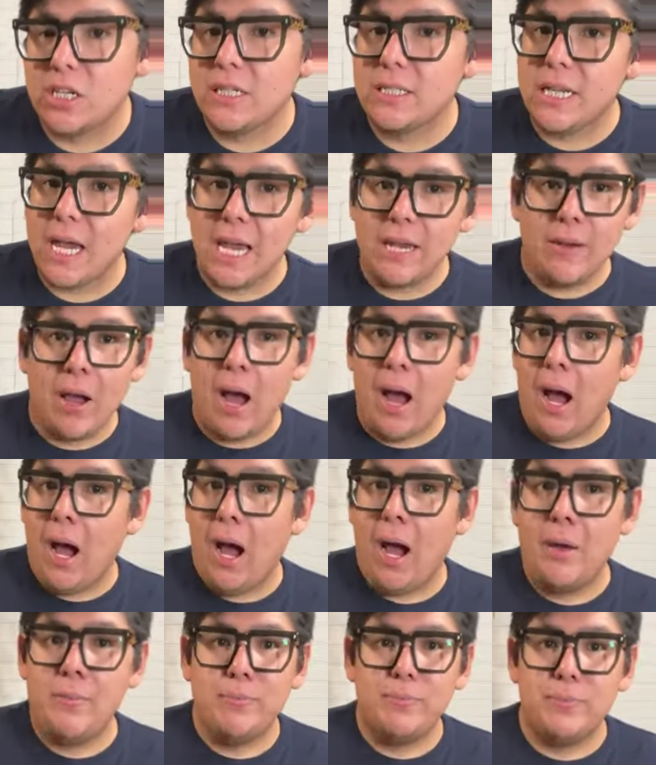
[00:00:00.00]
Shantae,
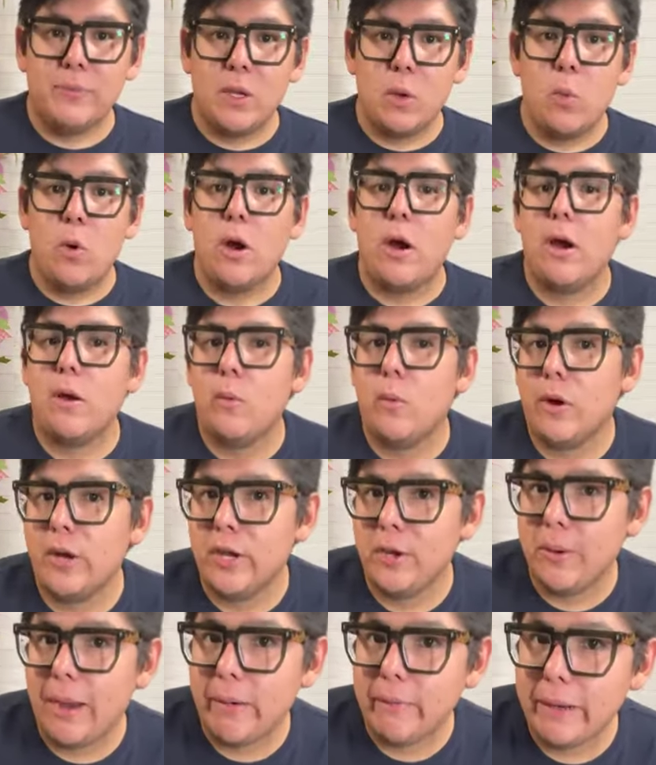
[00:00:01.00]
Where
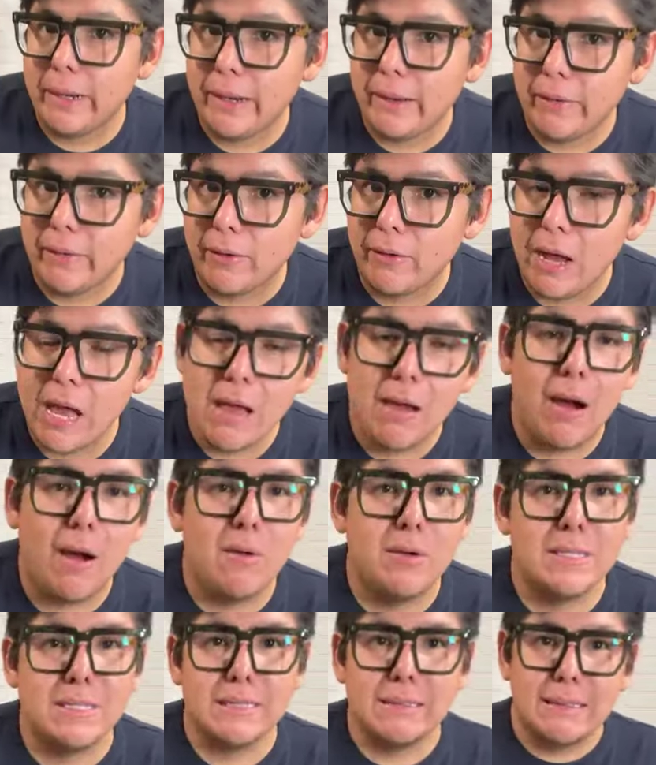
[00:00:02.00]
are you at right now, girl?
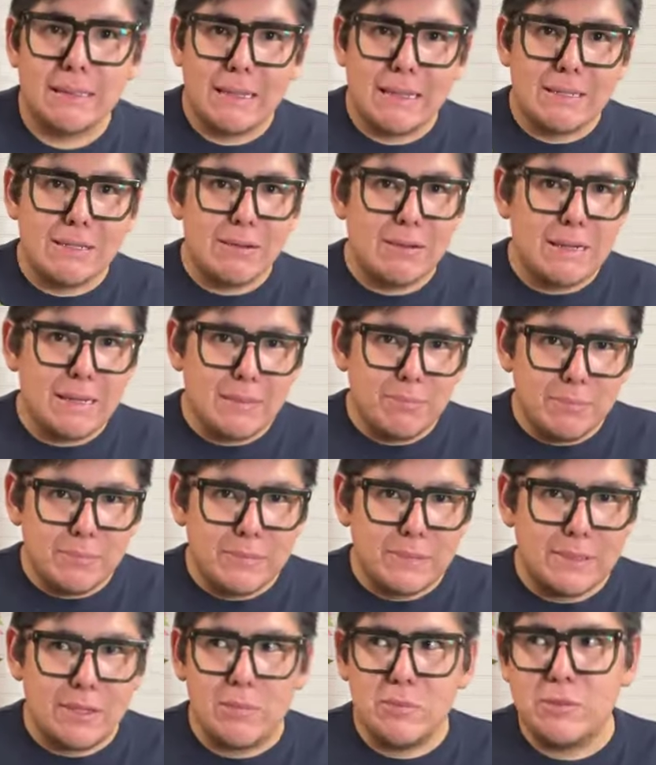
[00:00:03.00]
Oh, it's already
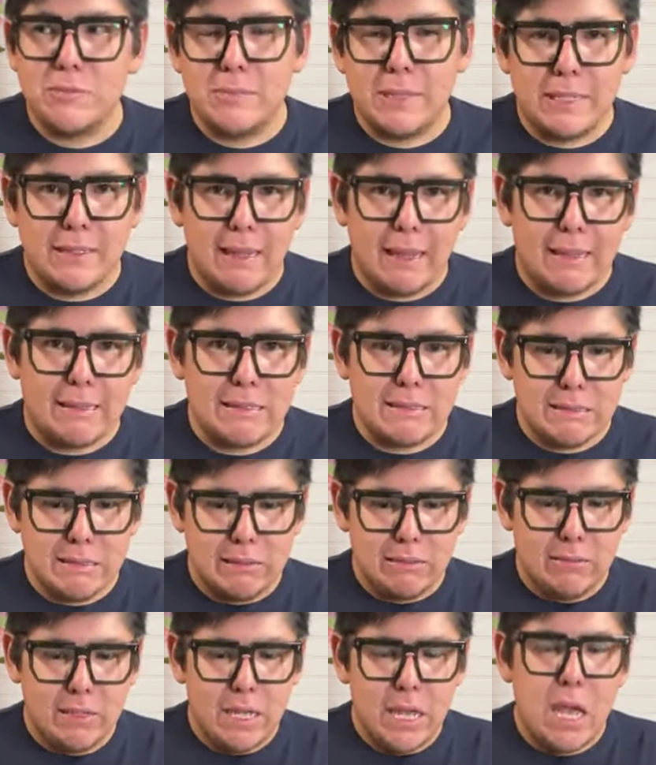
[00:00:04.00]
almost midnight.
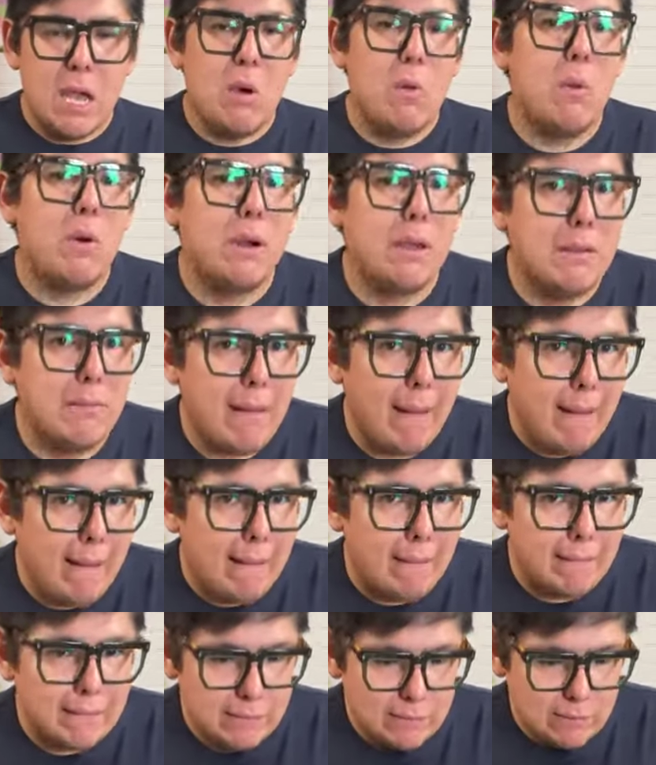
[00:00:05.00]
So, where are you
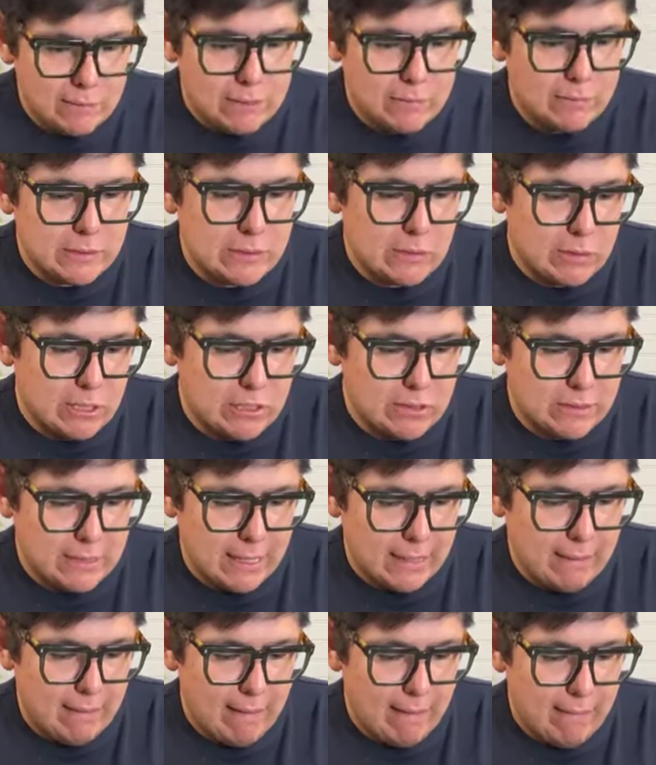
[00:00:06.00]
at? Which resort
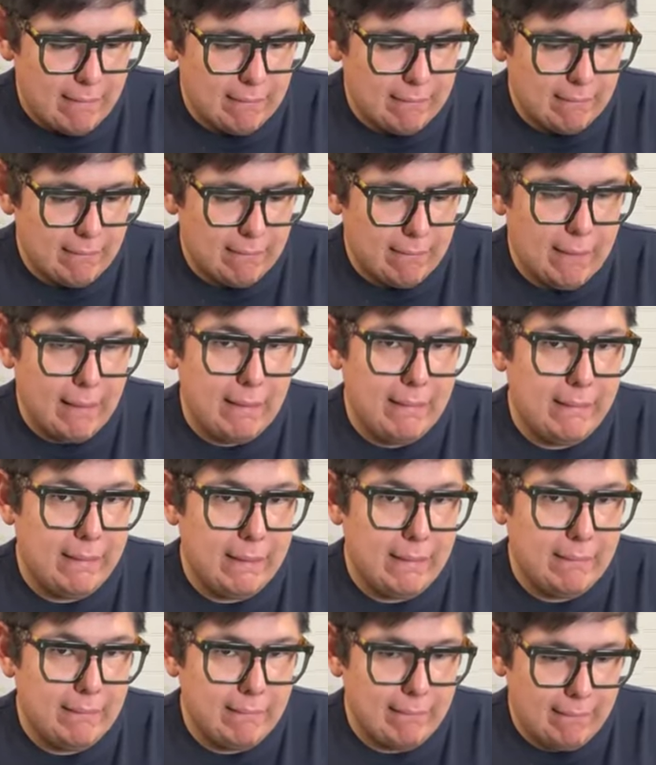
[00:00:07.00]
you staying at,
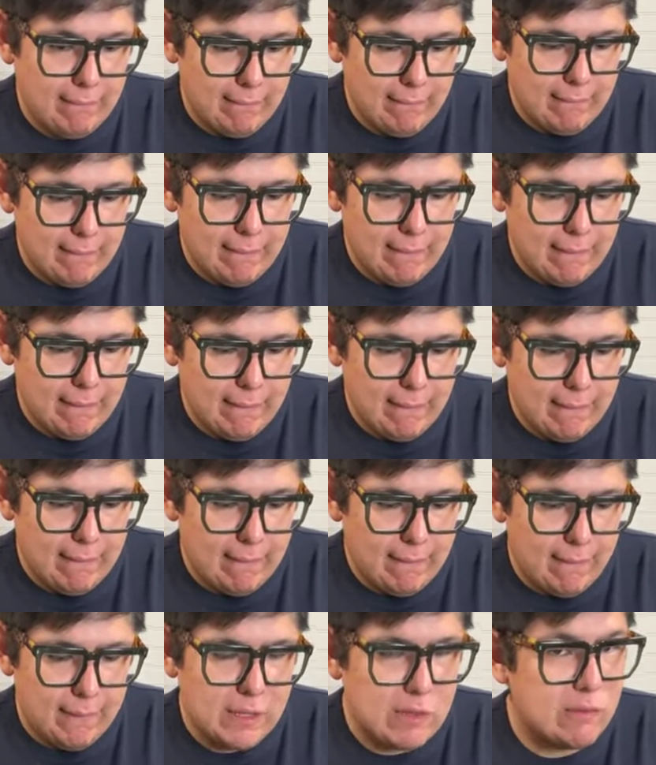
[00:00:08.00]
honey?
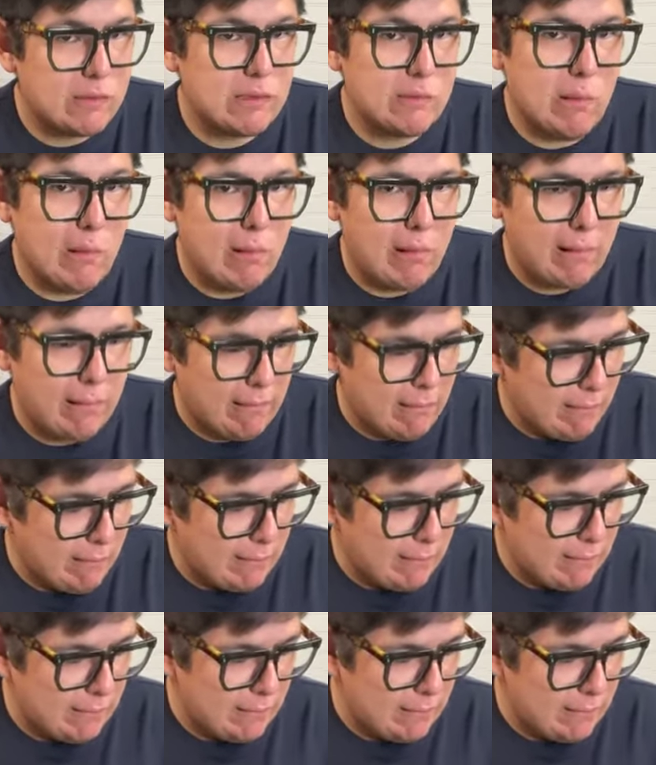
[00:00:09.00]
Which resort?